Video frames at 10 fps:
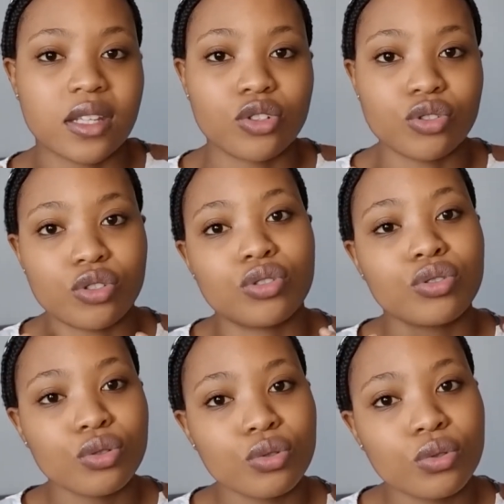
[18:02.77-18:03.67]
that you should
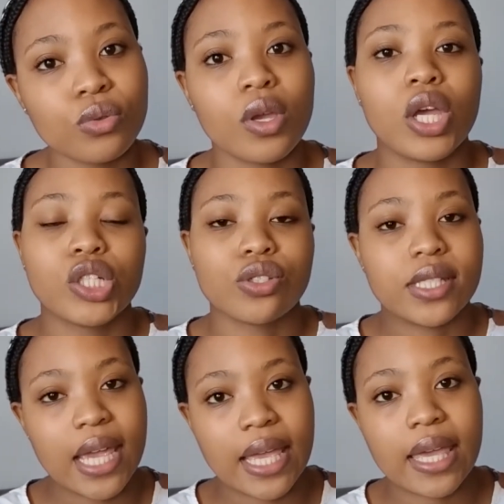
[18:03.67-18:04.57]
do to
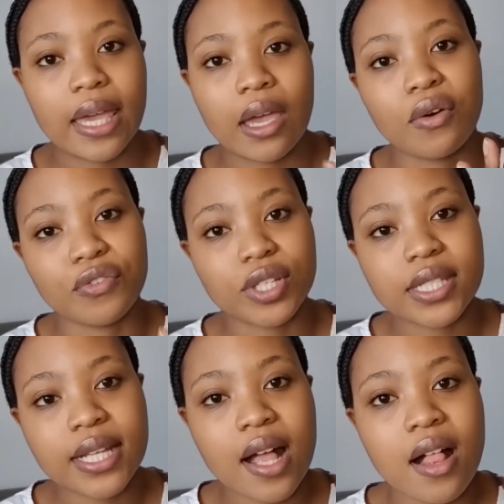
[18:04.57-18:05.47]
take care of
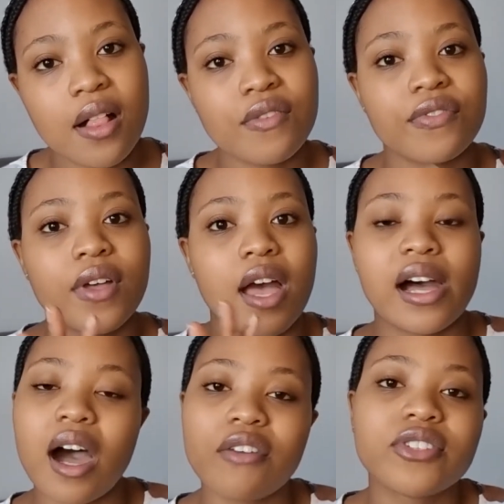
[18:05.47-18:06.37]
yourself
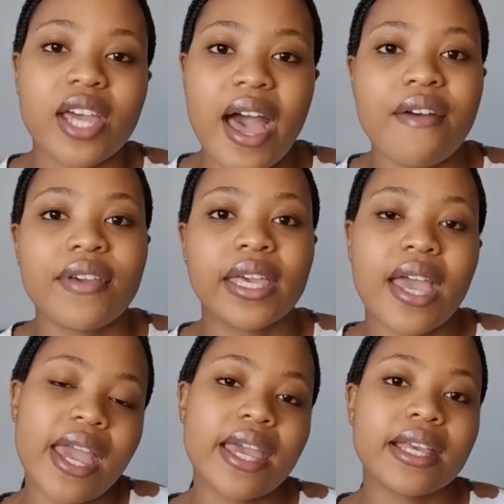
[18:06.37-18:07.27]
after having
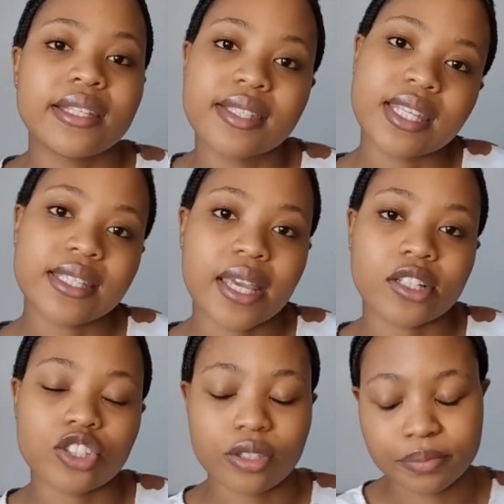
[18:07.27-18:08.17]
a
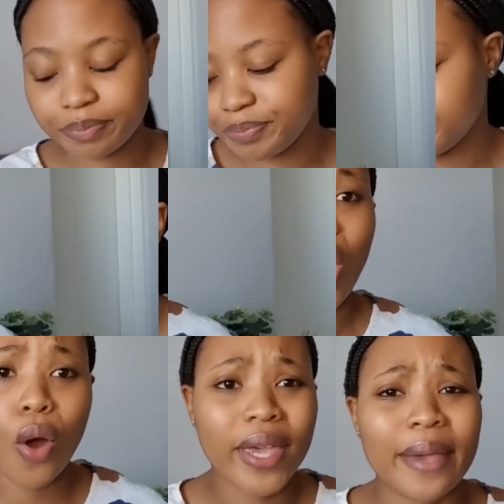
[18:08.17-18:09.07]
C-section?
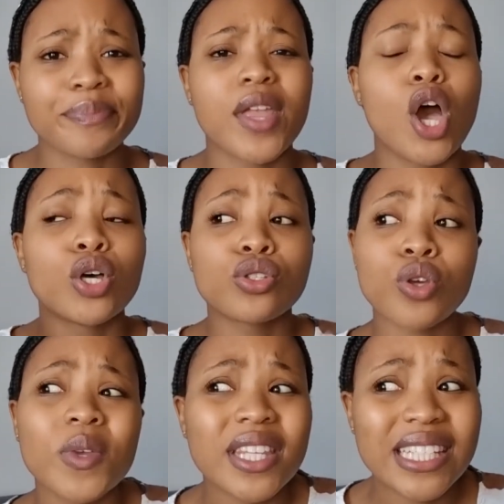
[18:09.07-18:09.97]
Okay, so
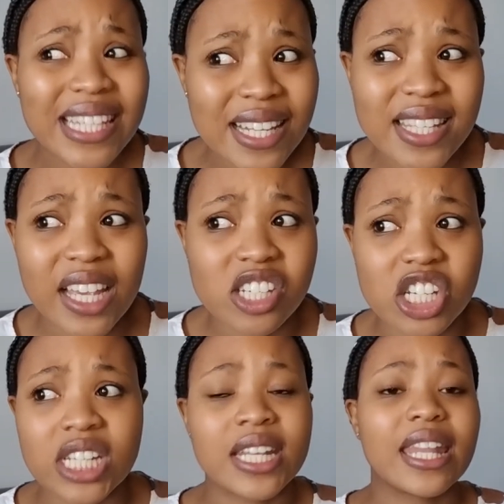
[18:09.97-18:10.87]
with the
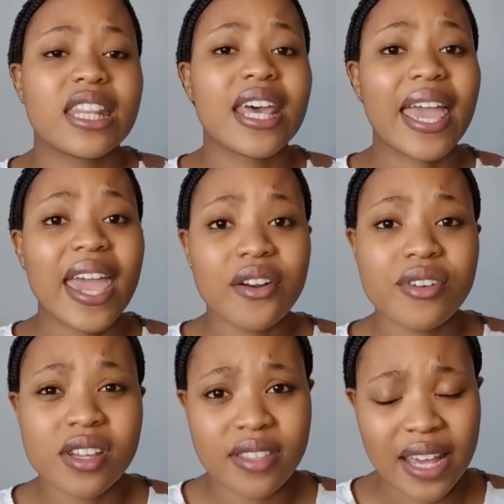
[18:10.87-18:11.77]
C-section, the
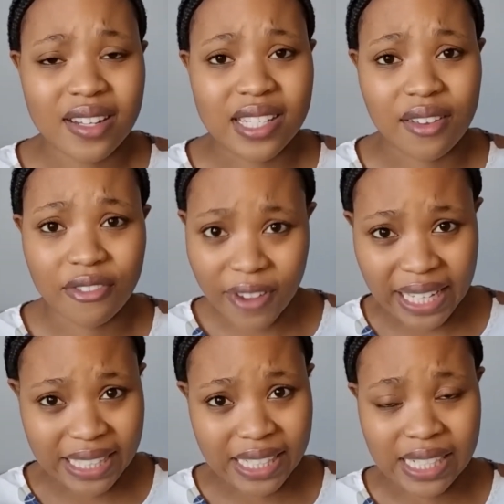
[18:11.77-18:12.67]
area that is
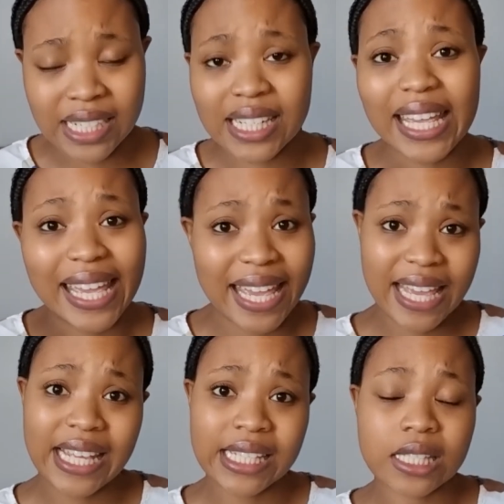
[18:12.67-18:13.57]
affected
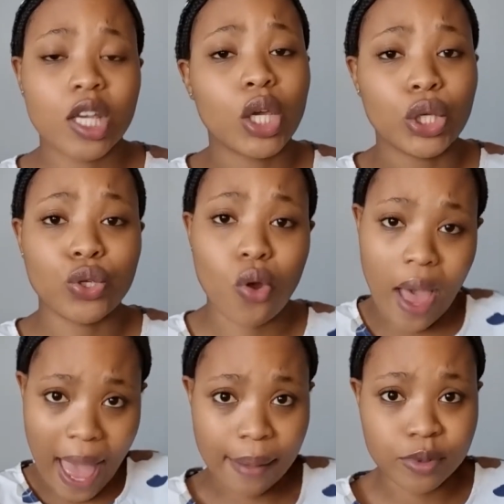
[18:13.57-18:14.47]
is your
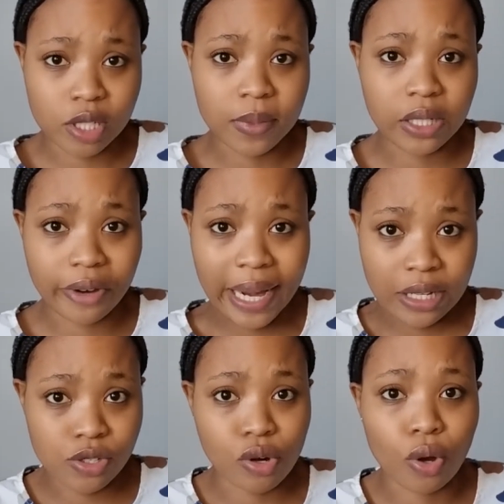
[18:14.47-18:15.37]
abdomen,
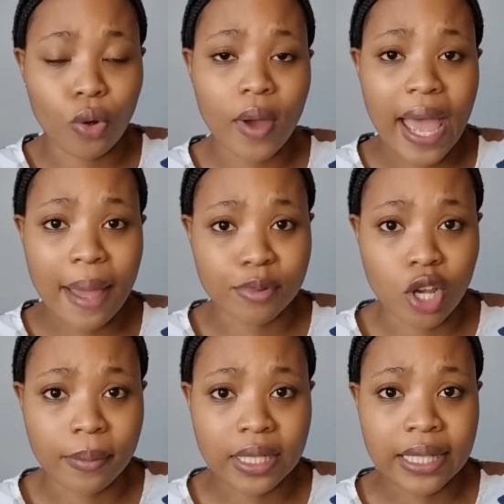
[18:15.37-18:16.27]
right? Your lower
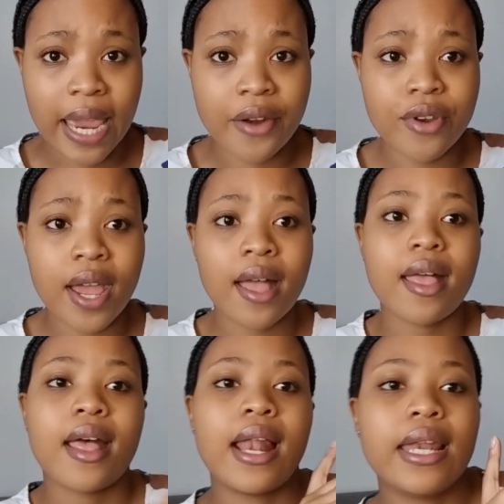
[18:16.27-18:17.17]
abdominal area.
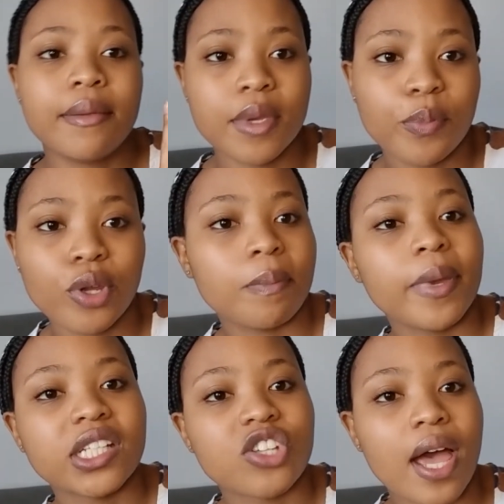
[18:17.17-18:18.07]
Let me put a
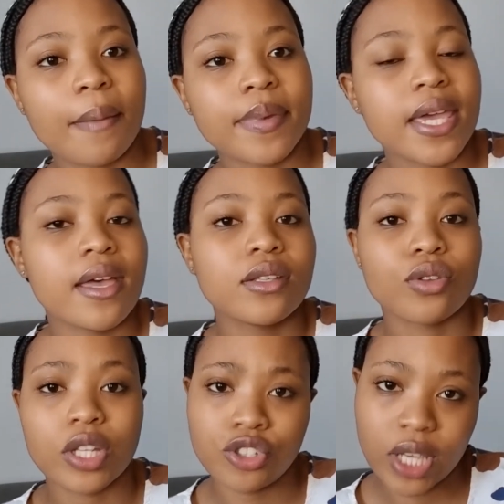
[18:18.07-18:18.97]
picture up here so
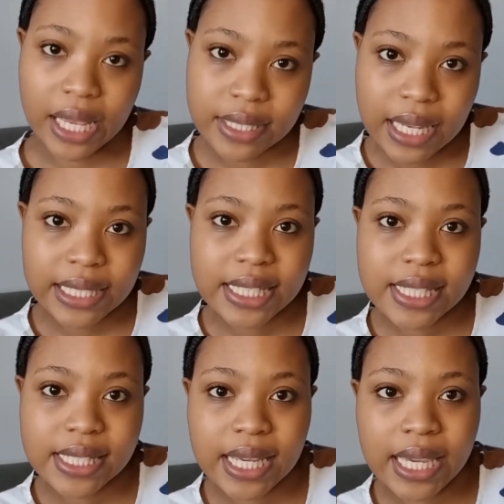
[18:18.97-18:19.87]
that you guys can
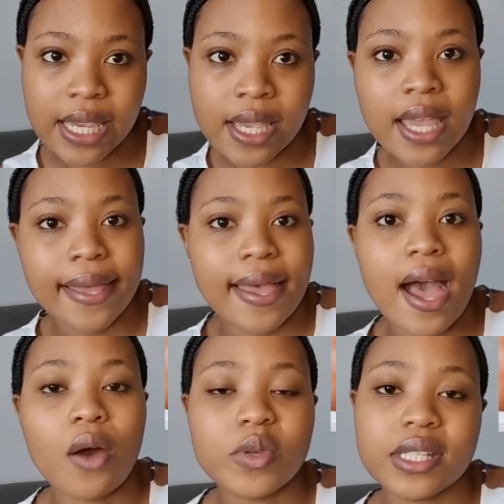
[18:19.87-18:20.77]
see
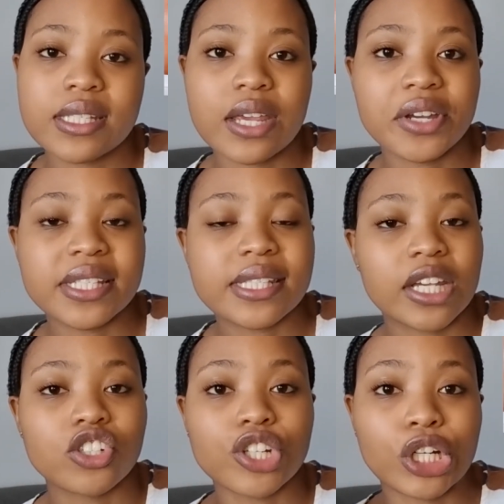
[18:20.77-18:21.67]
how a cesarean
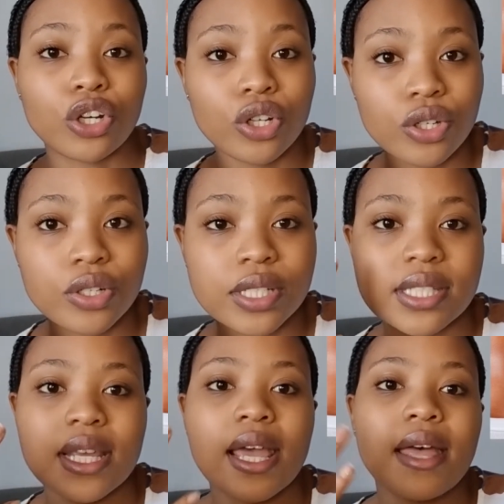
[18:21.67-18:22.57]
section
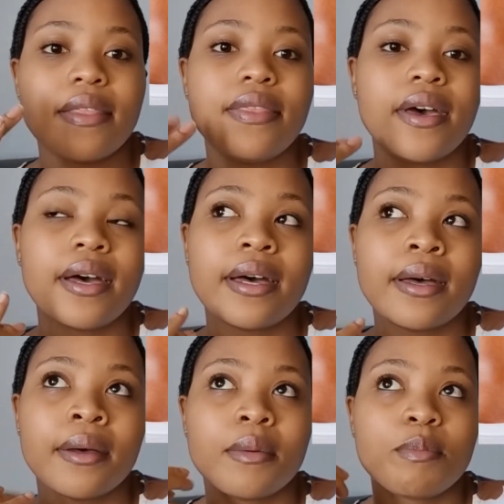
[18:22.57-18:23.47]
looks.
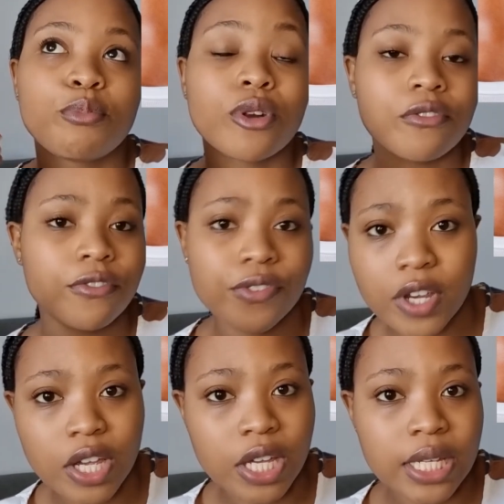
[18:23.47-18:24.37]
The
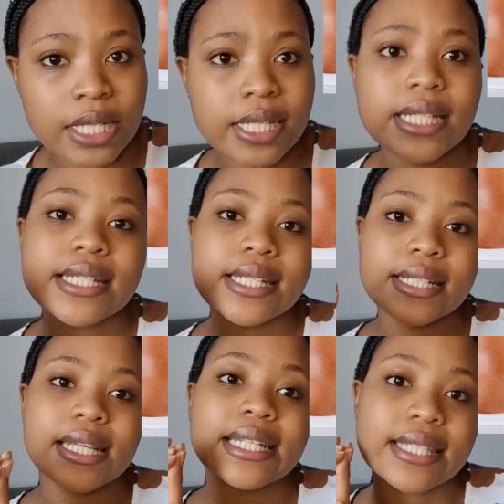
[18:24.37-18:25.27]
preferred
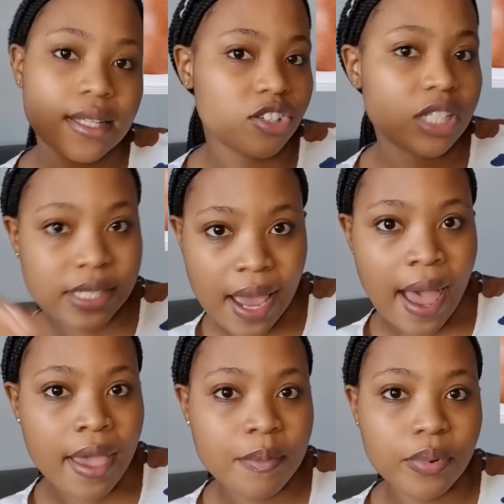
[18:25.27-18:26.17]
incision
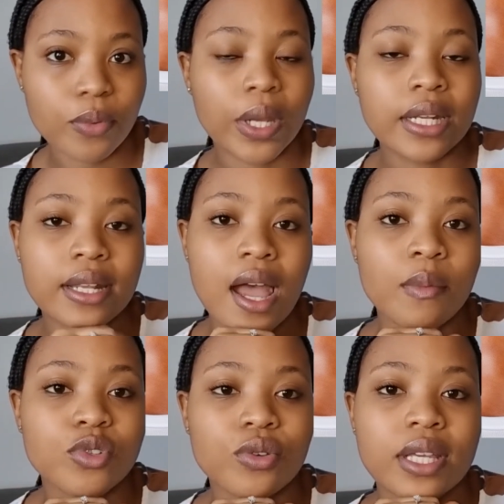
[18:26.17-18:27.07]
type when it
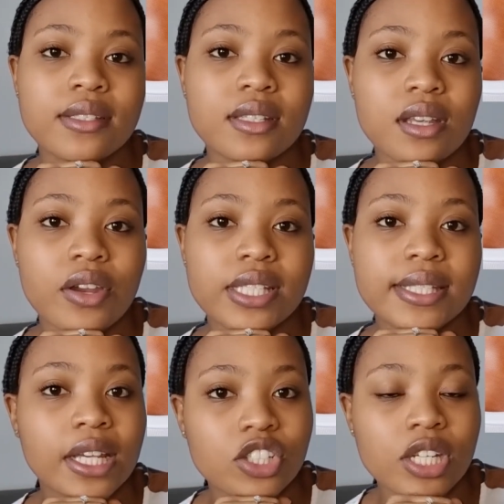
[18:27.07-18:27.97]
comes to a cesarean
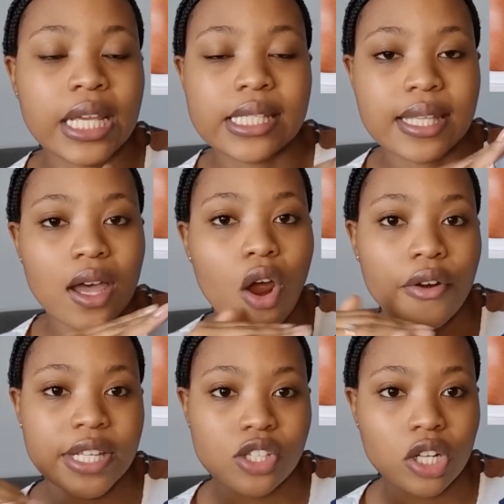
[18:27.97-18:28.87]
section is the
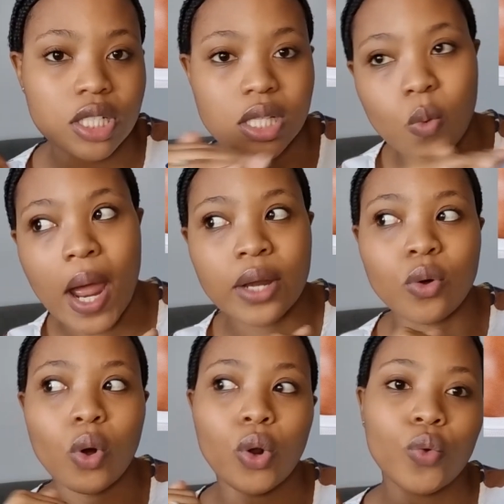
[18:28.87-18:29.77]
horizontal one
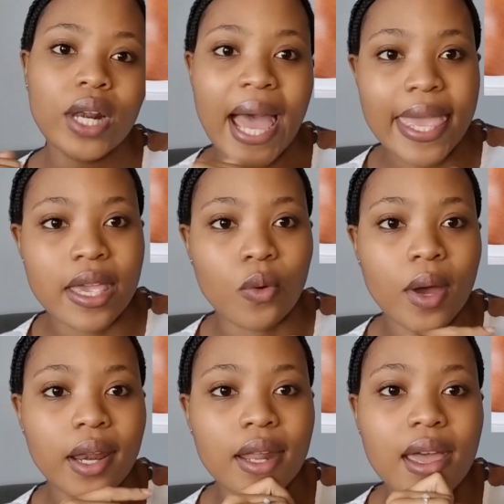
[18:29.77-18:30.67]
or low-lying
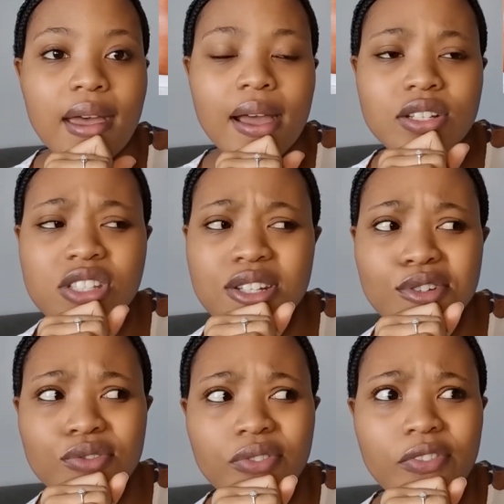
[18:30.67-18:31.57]
one. I just need
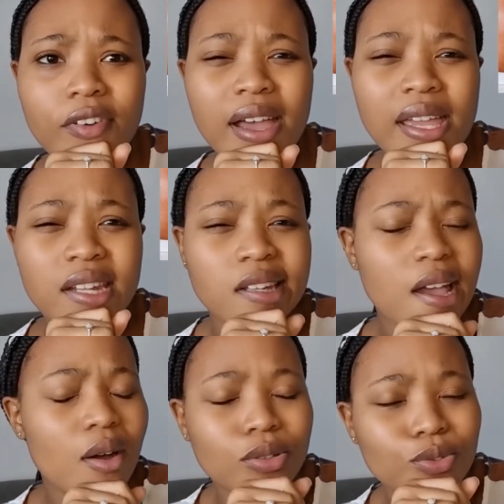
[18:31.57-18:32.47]
to find
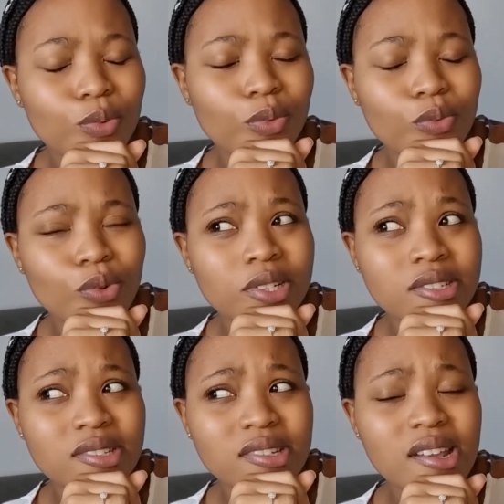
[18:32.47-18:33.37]
out
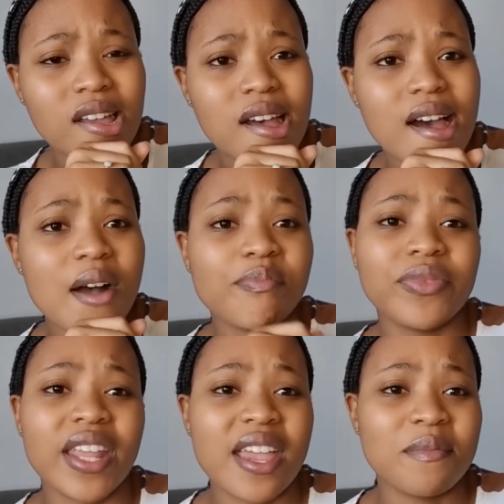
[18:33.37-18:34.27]
what
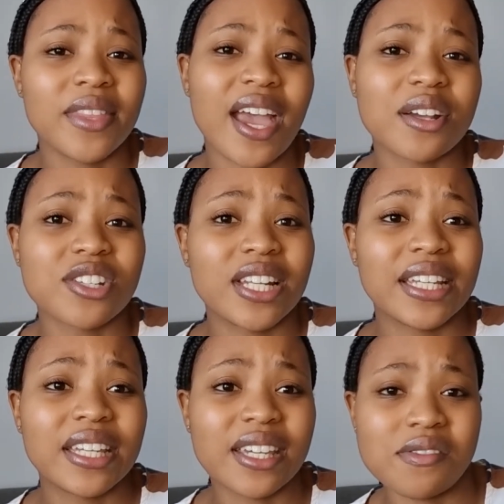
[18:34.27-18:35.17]
name they
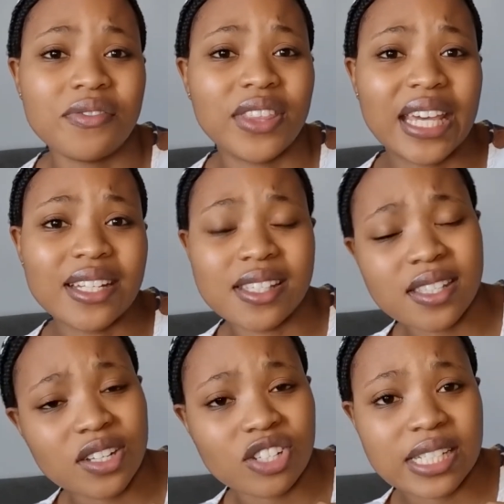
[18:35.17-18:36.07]
actually give that
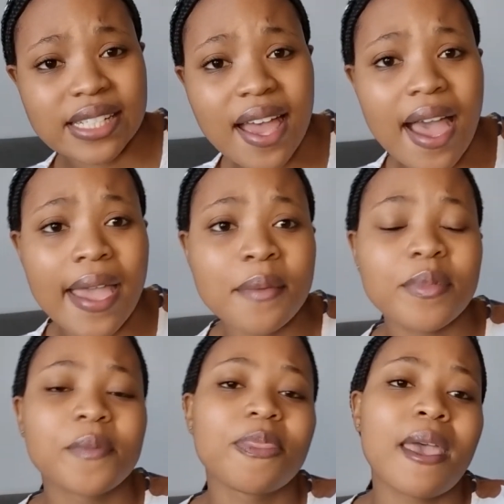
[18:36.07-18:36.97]
incision type,
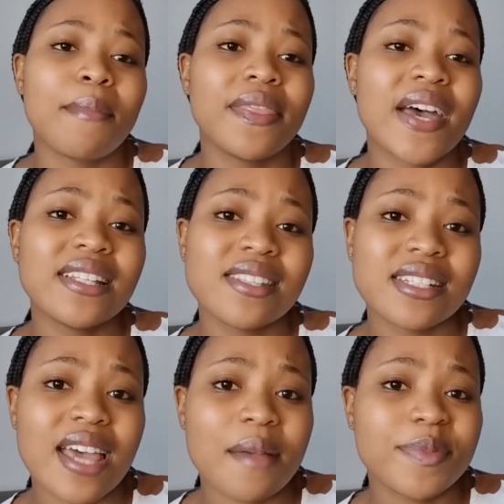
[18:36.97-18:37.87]
but that's the
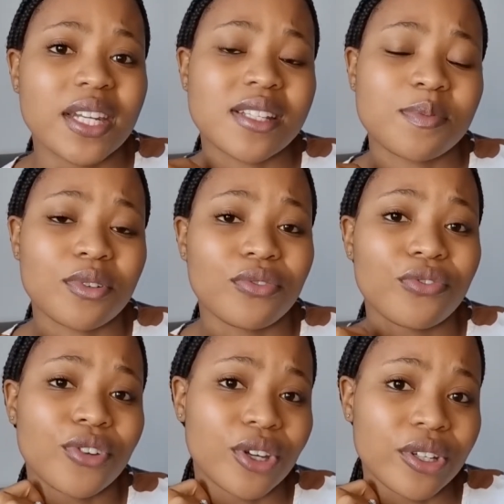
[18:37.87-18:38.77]
type that is
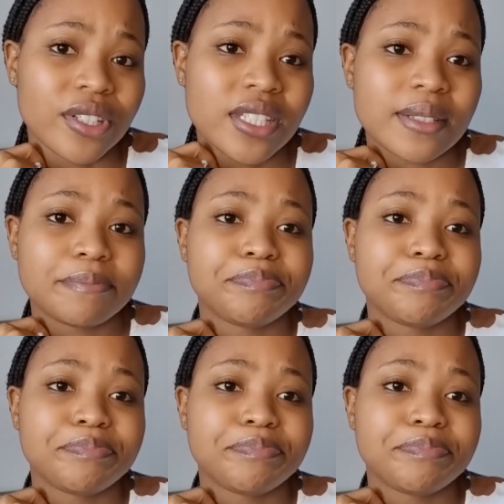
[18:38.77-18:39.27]
preferred.